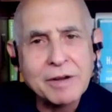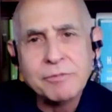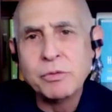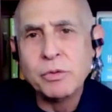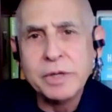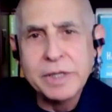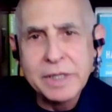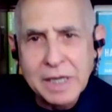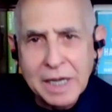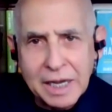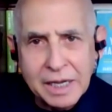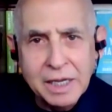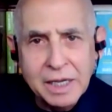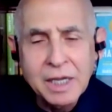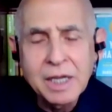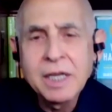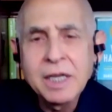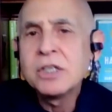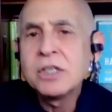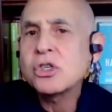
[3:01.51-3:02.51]
every day.
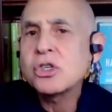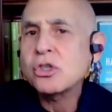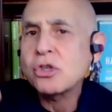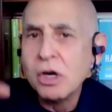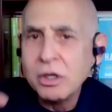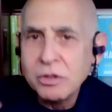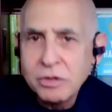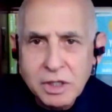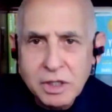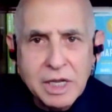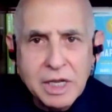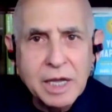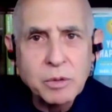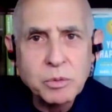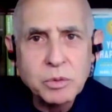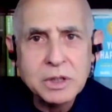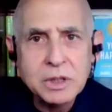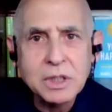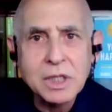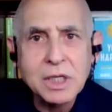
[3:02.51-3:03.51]
Start the day
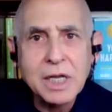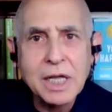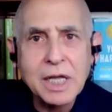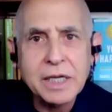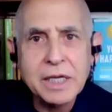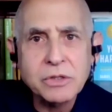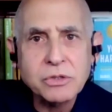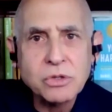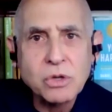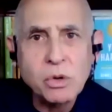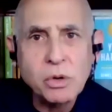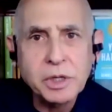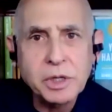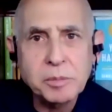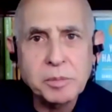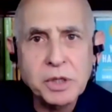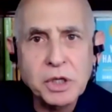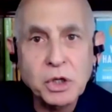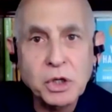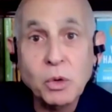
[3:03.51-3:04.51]
with today is going to
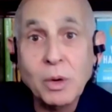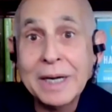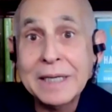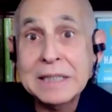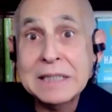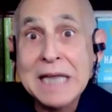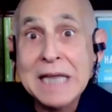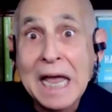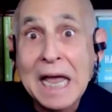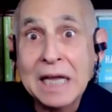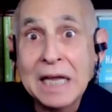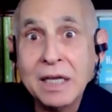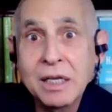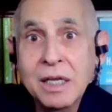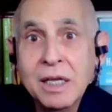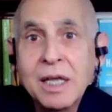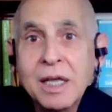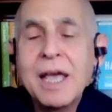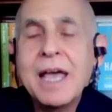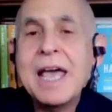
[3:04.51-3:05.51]
be a great day.
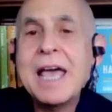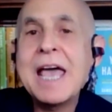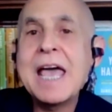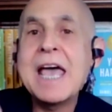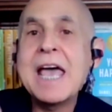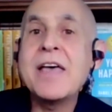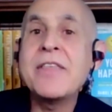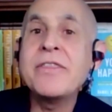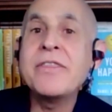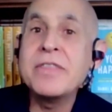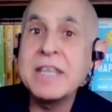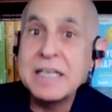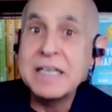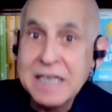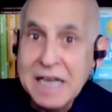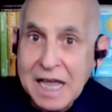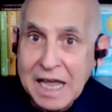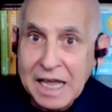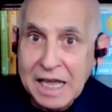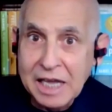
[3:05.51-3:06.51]
End the
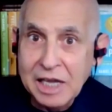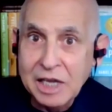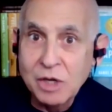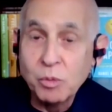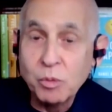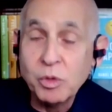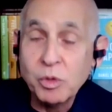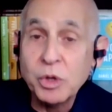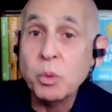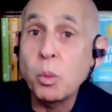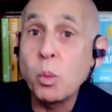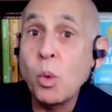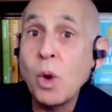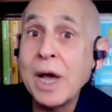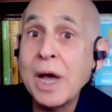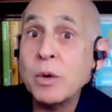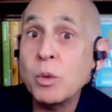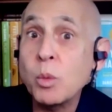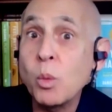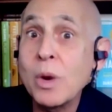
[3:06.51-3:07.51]
day with
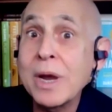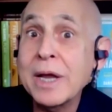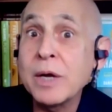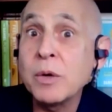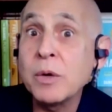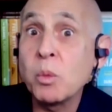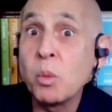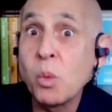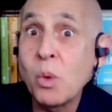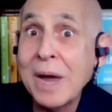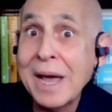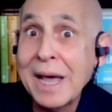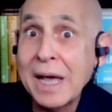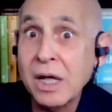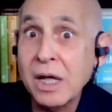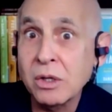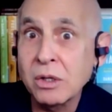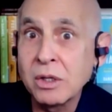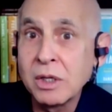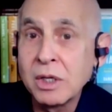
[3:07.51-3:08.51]
what went
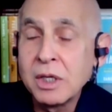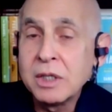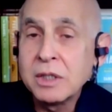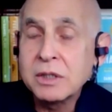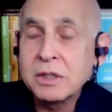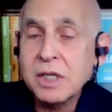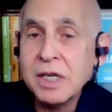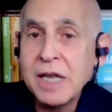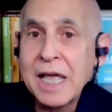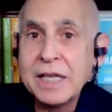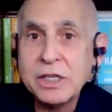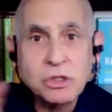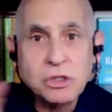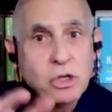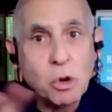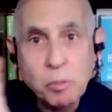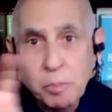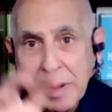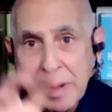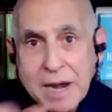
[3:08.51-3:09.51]
well today.
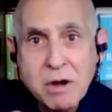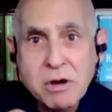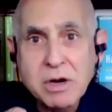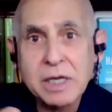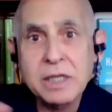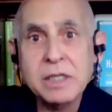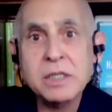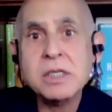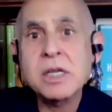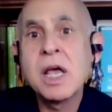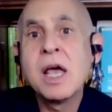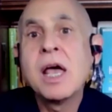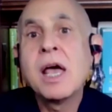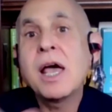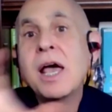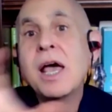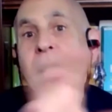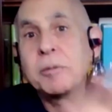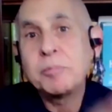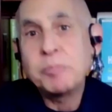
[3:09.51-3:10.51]
So, parents,
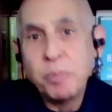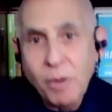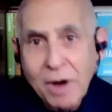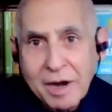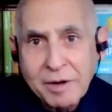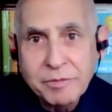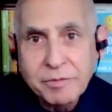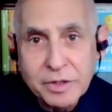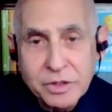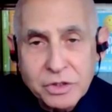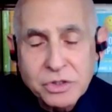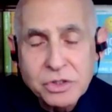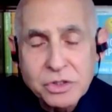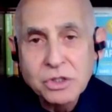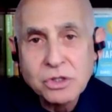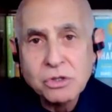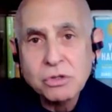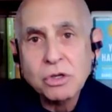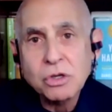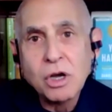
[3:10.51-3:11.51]
at
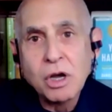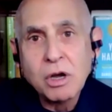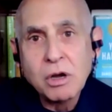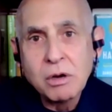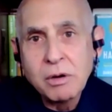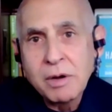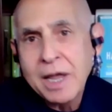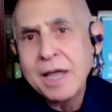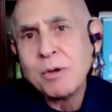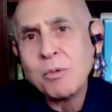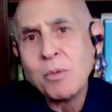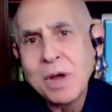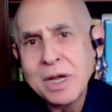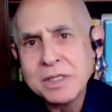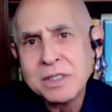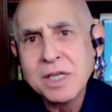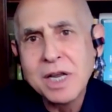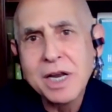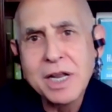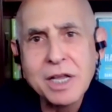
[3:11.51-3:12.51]
breakfast, you can go, Hey, why
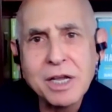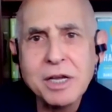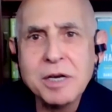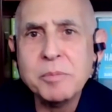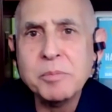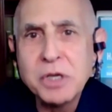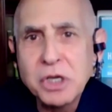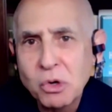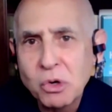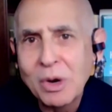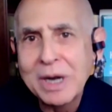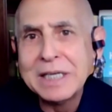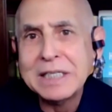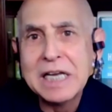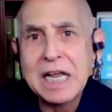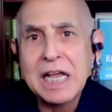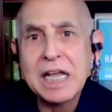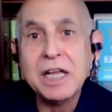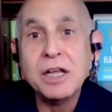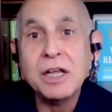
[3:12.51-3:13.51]
is today going to be a
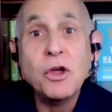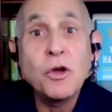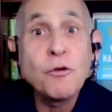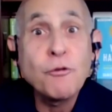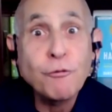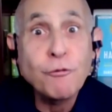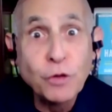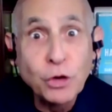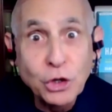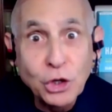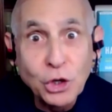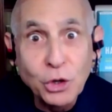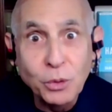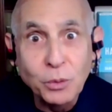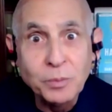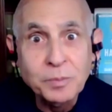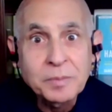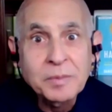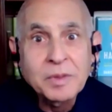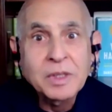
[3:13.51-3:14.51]
great day for
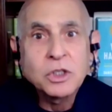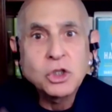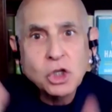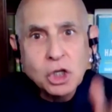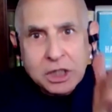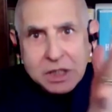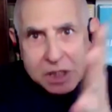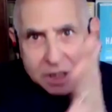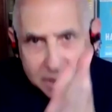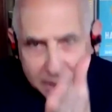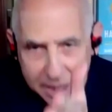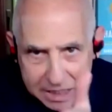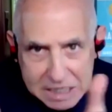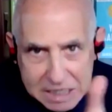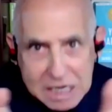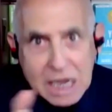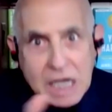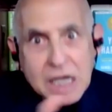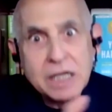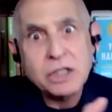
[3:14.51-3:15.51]
you? Just to
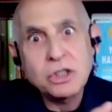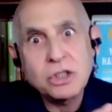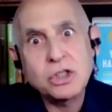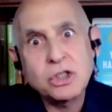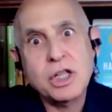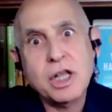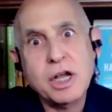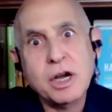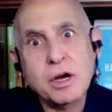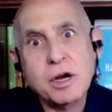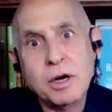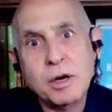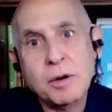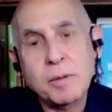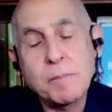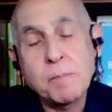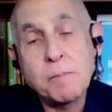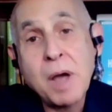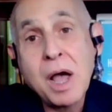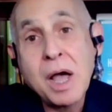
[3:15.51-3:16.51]
nudge
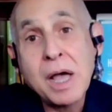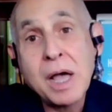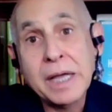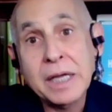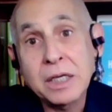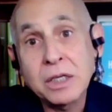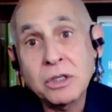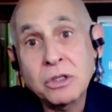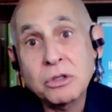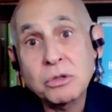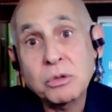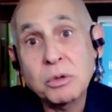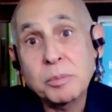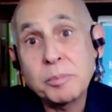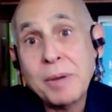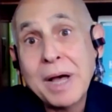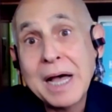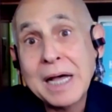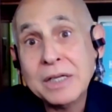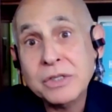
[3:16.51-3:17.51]
their mind to a
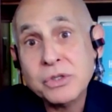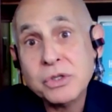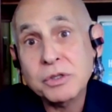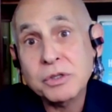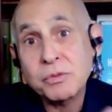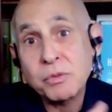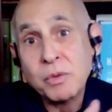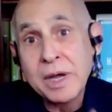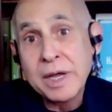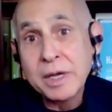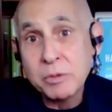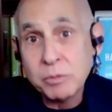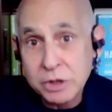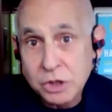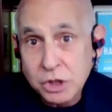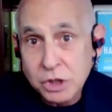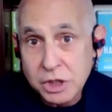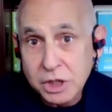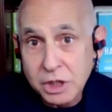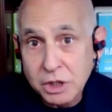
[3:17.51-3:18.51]
positive way,
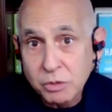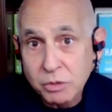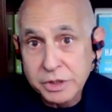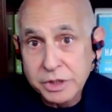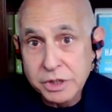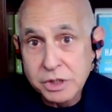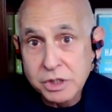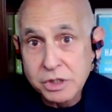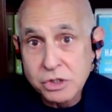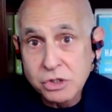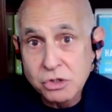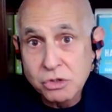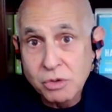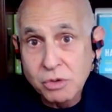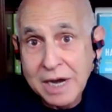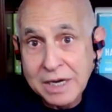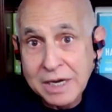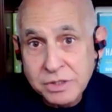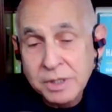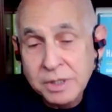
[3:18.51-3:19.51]
which decreases
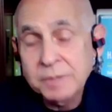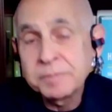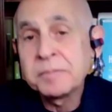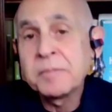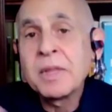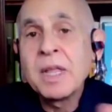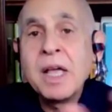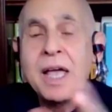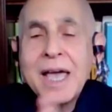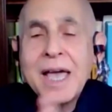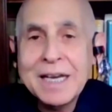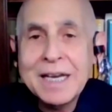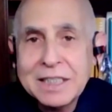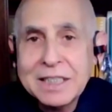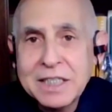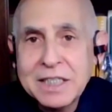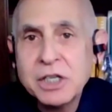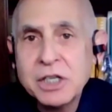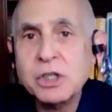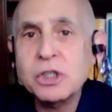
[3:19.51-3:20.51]
stress. And
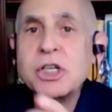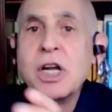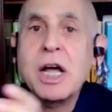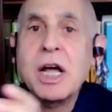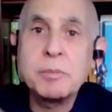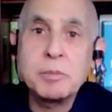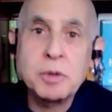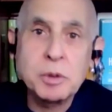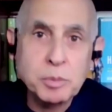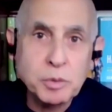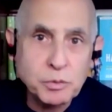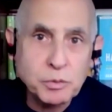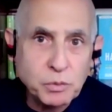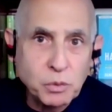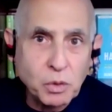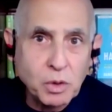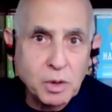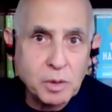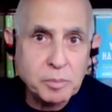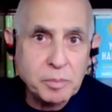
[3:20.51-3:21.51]
at dinner time or
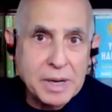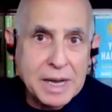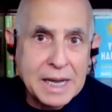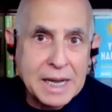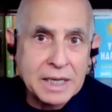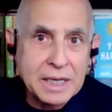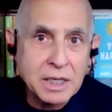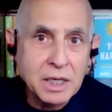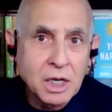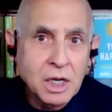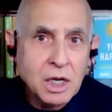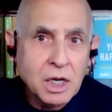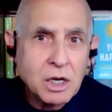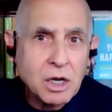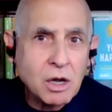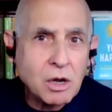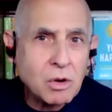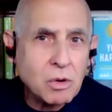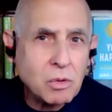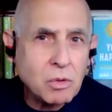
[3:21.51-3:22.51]
before bed,
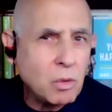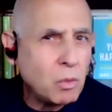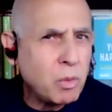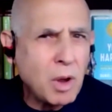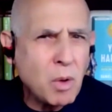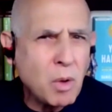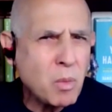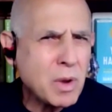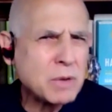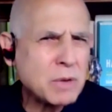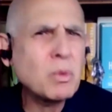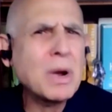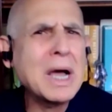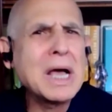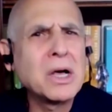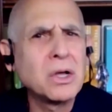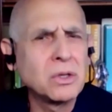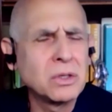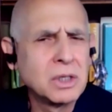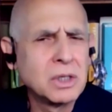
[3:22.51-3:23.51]
go, What went
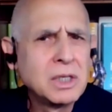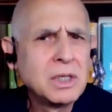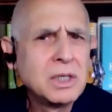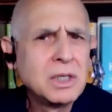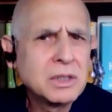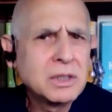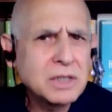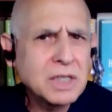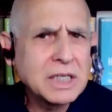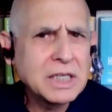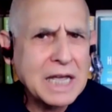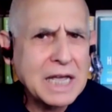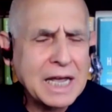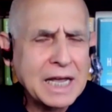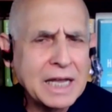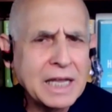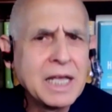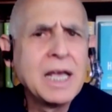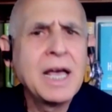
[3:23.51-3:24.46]
well? today.